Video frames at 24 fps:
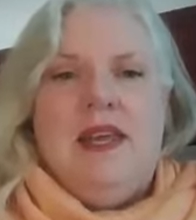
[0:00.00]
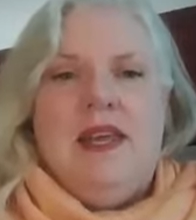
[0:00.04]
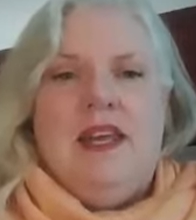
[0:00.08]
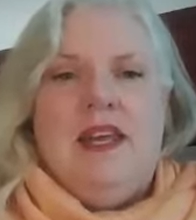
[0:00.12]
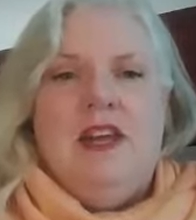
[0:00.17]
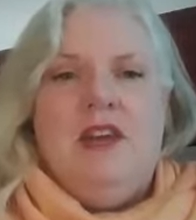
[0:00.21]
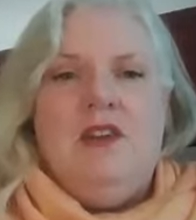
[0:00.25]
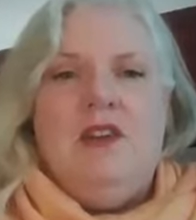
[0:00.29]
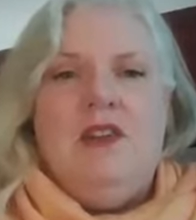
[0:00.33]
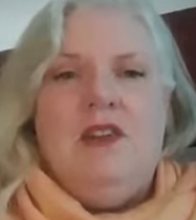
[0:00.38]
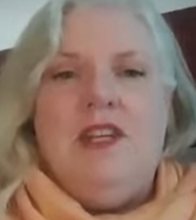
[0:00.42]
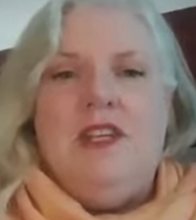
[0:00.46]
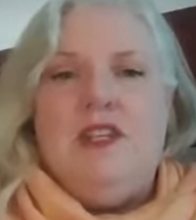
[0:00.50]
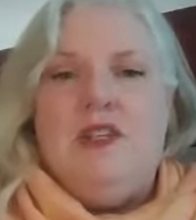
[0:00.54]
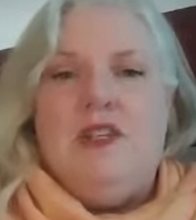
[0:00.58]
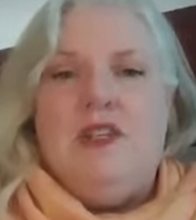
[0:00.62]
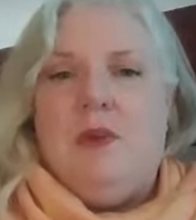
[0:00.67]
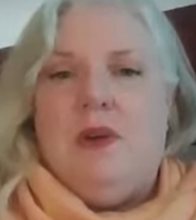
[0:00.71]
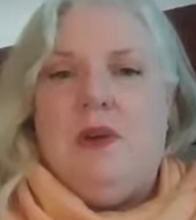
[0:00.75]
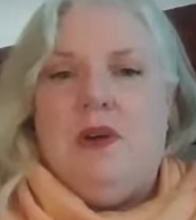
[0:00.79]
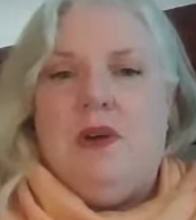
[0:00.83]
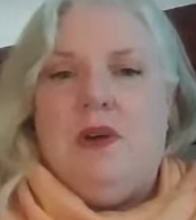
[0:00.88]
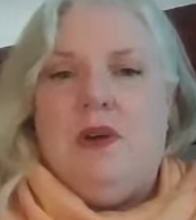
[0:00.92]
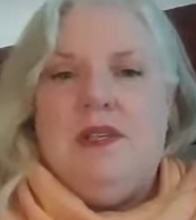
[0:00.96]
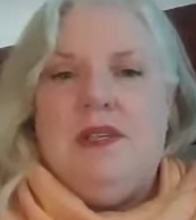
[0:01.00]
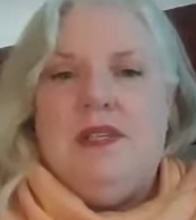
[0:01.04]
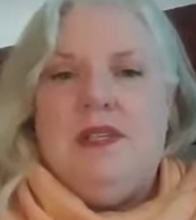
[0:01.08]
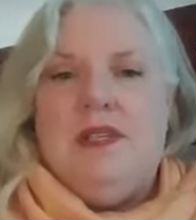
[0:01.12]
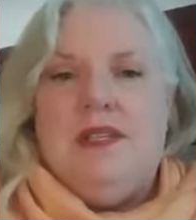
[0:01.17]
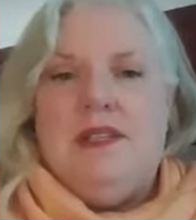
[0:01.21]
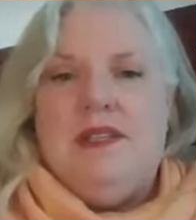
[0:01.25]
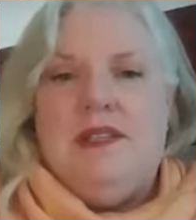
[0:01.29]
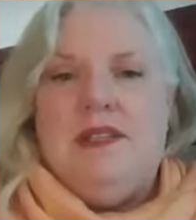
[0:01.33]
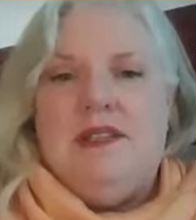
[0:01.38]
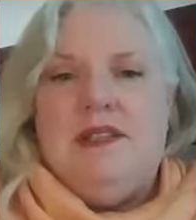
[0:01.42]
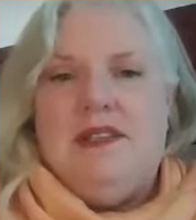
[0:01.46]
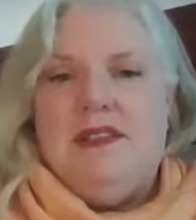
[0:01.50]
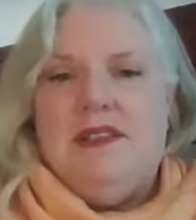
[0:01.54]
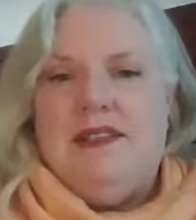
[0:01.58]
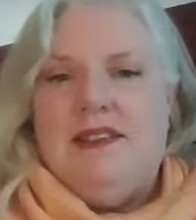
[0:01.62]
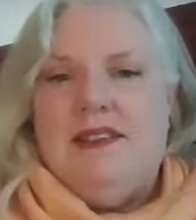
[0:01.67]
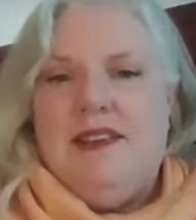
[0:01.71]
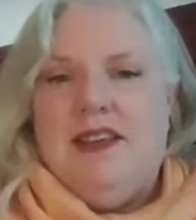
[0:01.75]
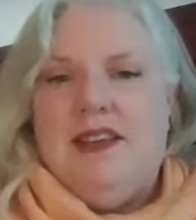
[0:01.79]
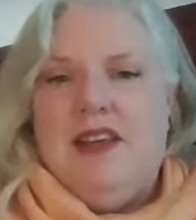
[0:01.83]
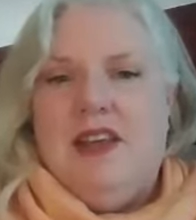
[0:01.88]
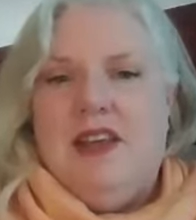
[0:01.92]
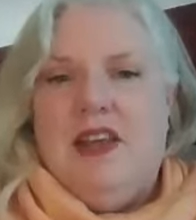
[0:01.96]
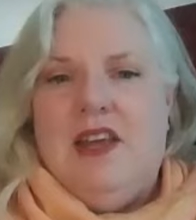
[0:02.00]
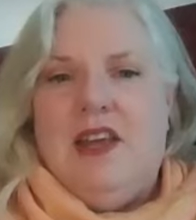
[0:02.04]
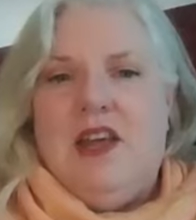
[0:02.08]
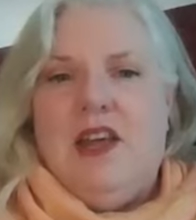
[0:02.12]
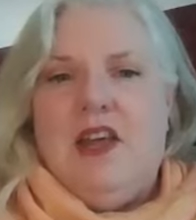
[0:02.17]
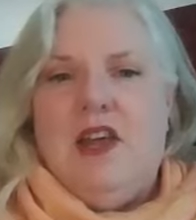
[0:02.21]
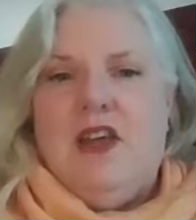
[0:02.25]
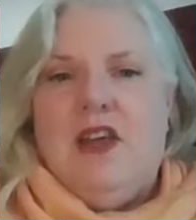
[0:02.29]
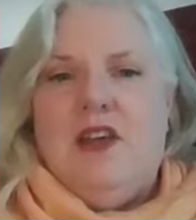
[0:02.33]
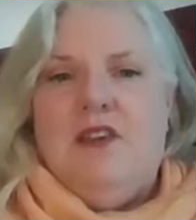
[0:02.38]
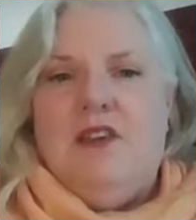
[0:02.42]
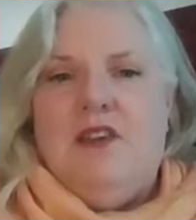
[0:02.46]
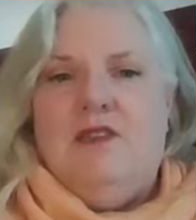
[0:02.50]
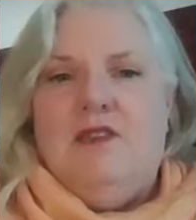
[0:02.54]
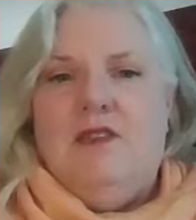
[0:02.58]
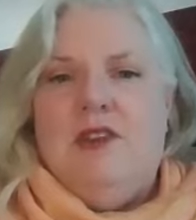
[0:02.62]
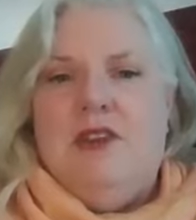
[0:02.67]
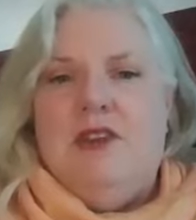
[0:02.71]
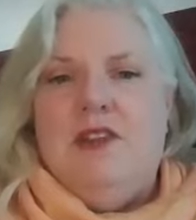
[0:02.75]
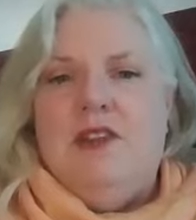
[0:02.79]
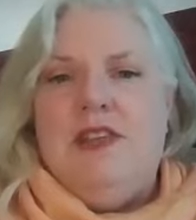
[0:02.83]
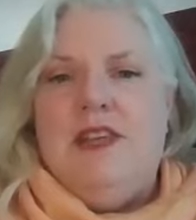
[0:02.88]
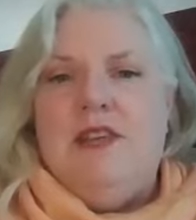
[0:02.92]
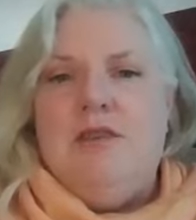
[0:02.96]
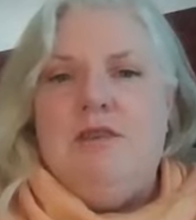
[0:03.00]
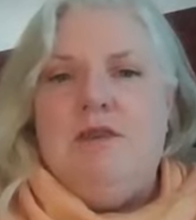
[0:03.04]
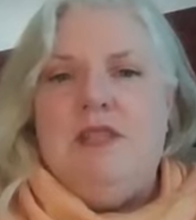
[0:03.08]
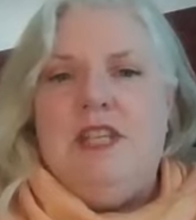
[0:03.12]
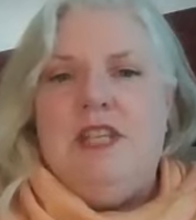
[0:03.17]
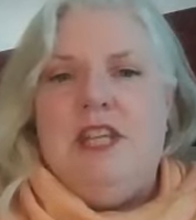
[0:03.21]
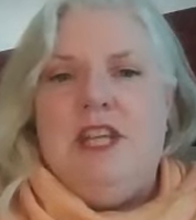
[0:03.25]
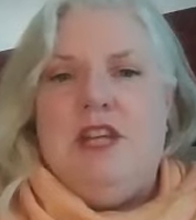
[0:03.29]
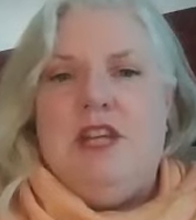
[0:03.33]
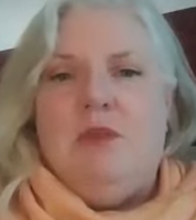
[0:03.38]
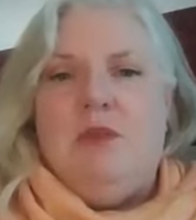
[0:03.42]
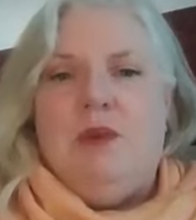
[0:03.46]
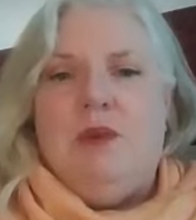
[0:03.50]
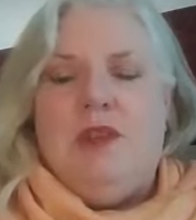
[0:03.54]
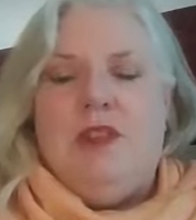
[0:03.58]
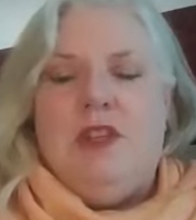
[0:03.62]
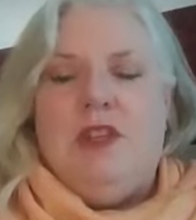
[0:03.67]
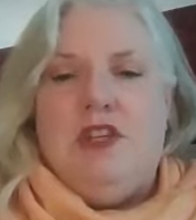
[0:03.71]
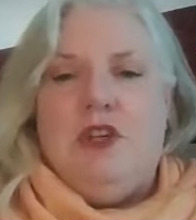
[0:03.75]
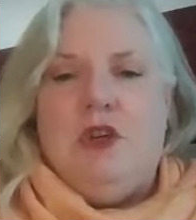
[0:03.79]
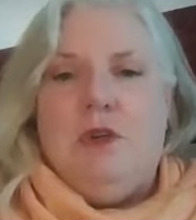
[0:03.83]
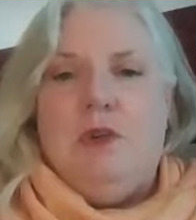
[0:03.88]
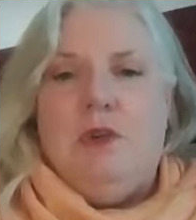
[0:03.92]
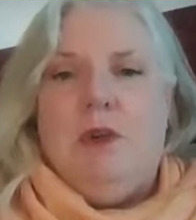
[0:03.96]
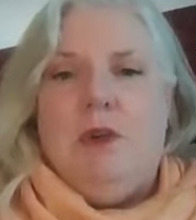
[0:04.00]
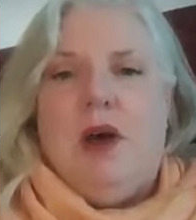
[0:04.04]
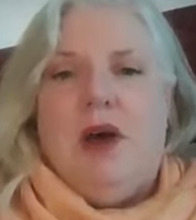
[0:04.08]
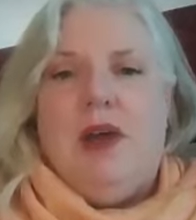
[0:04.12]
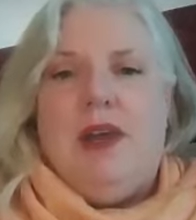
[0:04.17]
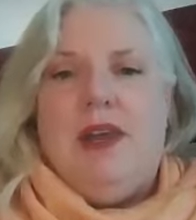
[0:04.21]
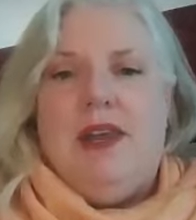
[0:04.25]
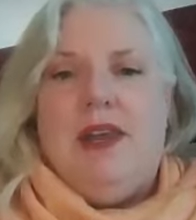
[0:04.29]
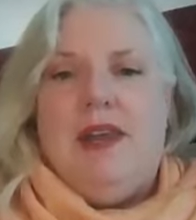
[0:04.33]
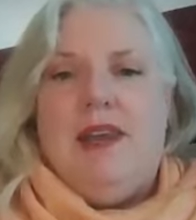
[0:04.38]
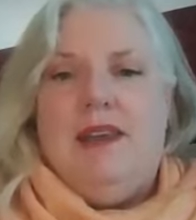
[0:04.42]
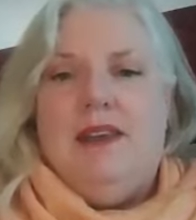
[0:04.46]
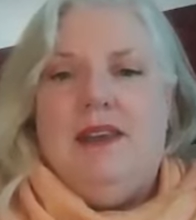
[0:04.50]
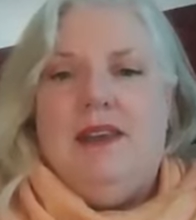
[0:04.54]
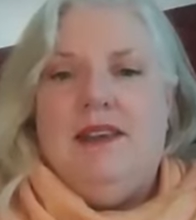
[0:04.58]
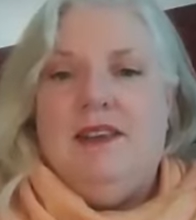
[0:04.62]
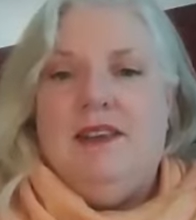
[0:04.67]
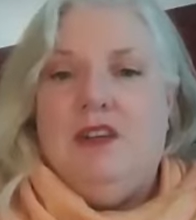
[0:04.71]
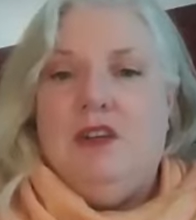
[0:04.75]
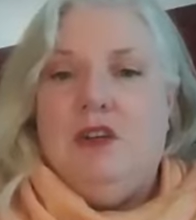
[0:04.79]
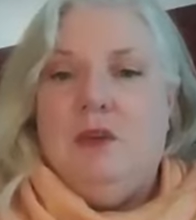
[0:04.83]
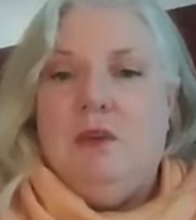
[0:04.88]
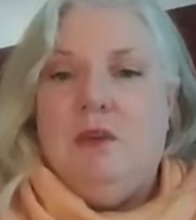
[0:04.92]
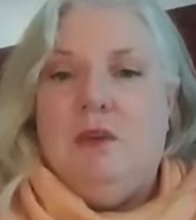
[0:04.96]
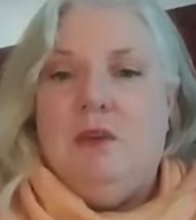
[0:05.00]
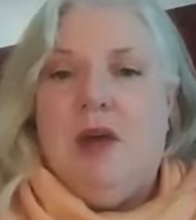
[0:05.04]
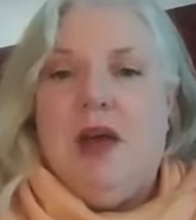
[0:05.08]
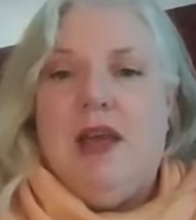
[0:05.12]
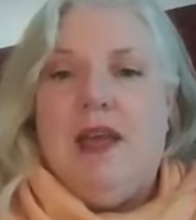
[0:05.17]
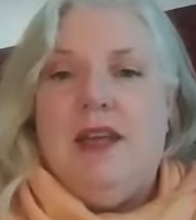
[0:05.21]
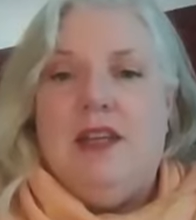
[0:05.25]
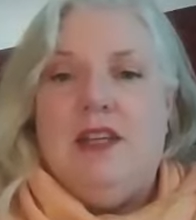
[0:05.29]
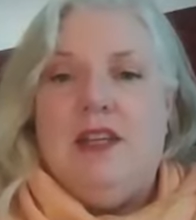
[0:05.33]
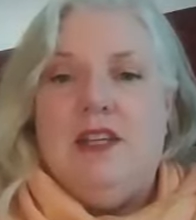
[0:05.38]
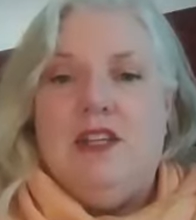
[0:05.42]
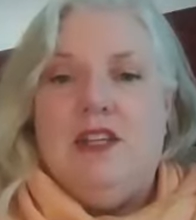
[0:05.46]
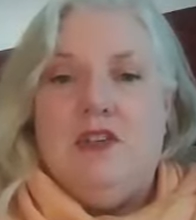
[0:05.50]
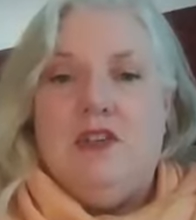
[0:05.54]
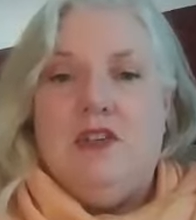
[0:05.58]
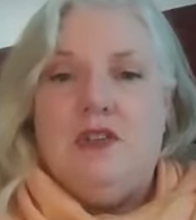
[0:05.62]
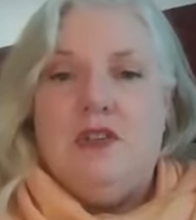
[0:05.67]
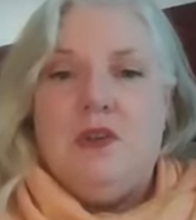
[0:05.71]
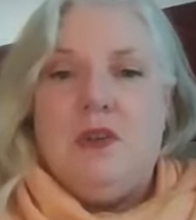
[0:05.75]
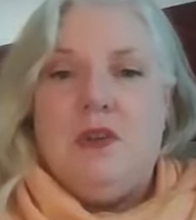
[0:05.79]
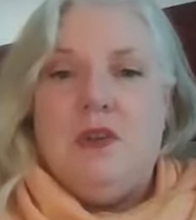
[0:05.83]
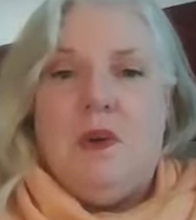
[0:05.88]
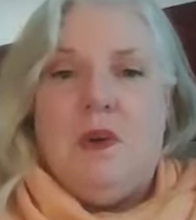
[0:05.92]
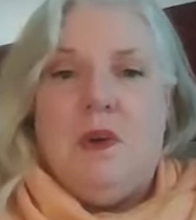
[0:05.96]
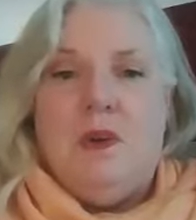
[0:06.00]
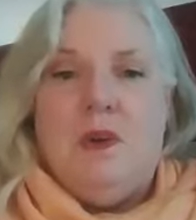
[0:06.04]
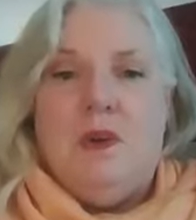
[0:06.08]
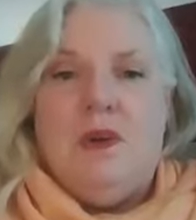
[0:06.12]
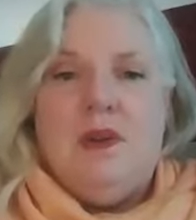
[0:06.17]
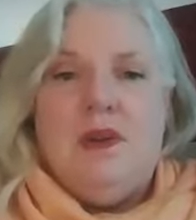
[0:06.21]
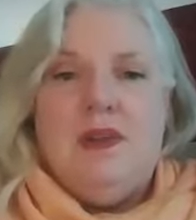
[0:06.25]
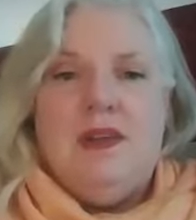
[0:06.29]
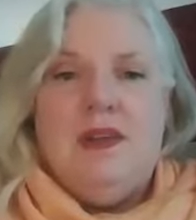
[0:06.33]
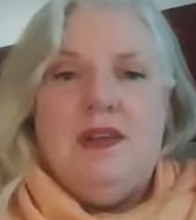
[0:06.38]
Hear these words. Feel them deep within your body, your mind, and your soul,